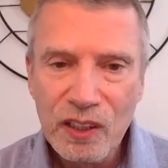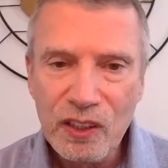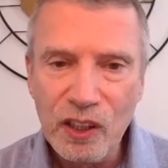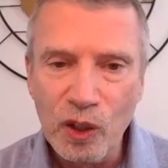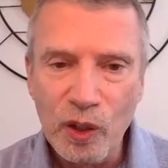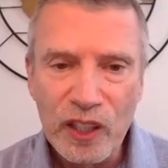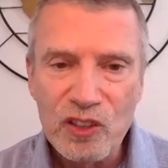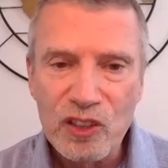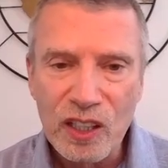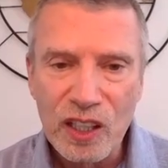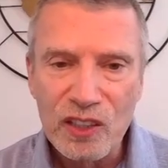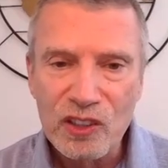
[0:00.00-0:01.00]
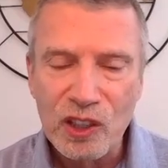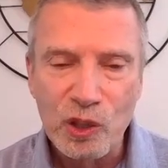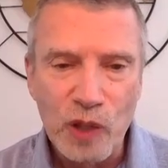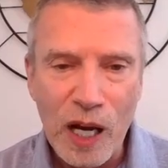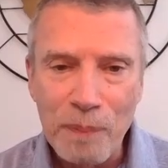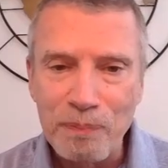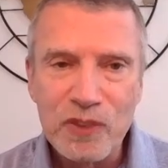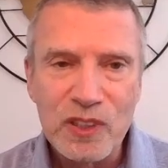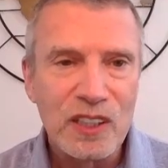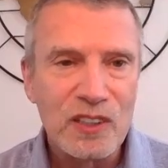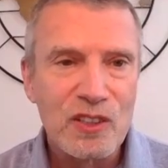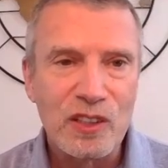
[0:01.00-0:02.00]
It's corrupt.
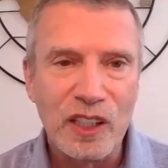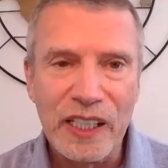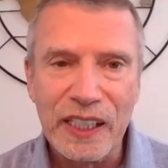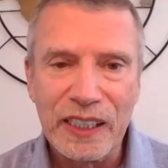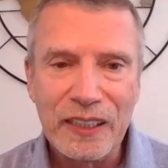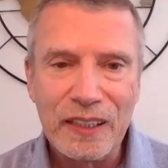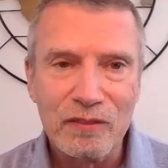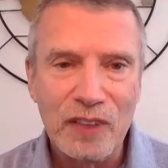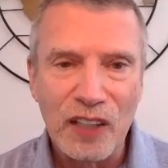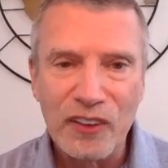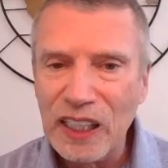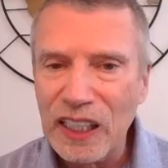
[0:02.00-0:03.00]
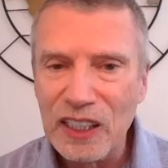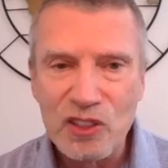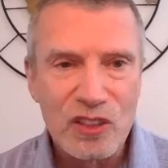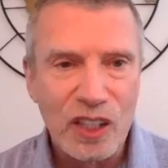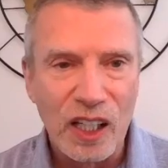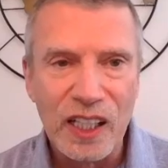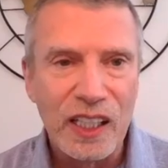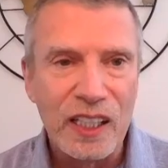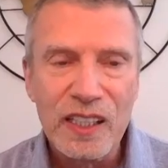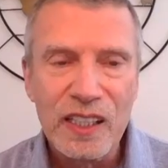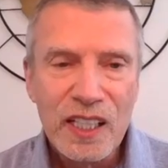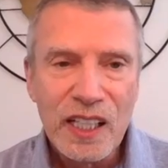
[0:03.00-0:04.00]
It's like nothing gets done.
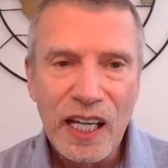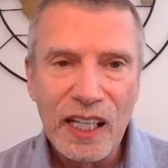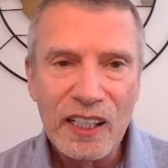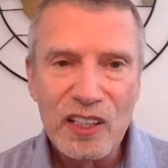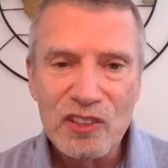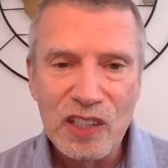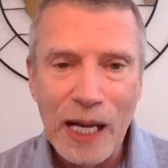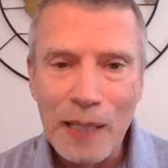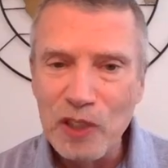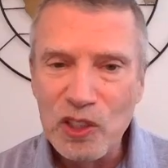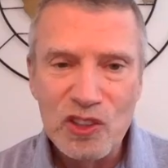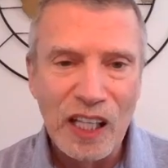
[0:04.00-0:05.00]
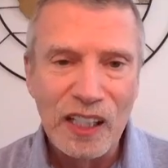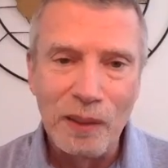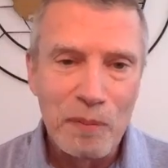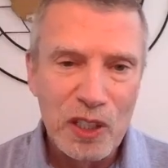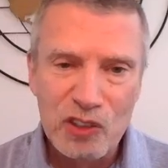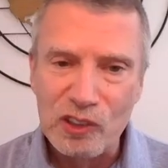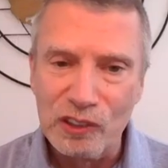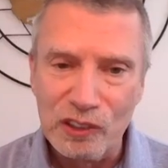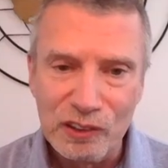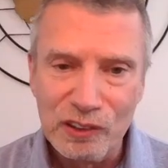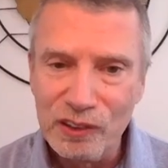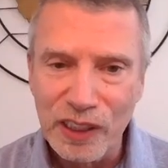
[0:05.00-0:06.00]
And it's time to send a
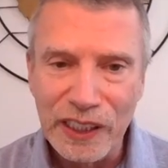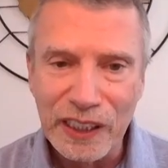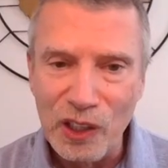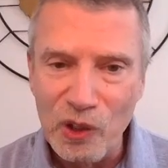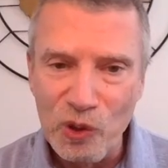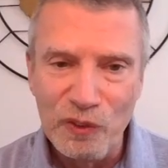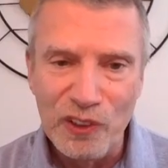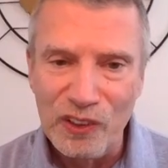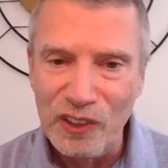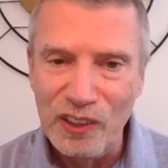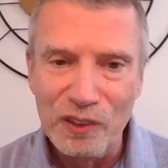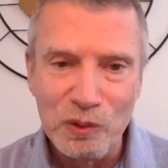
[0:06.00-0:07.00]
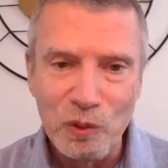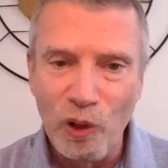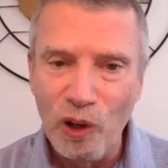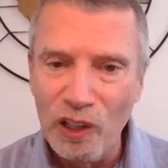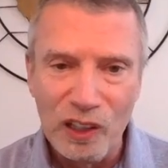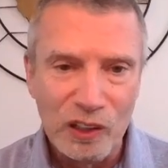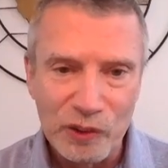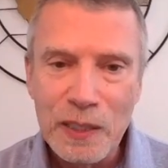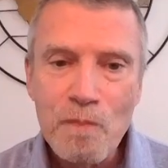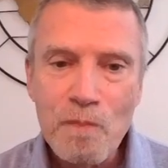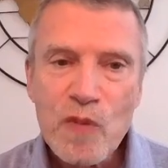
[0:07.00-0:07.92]
missile like over the wall. Right.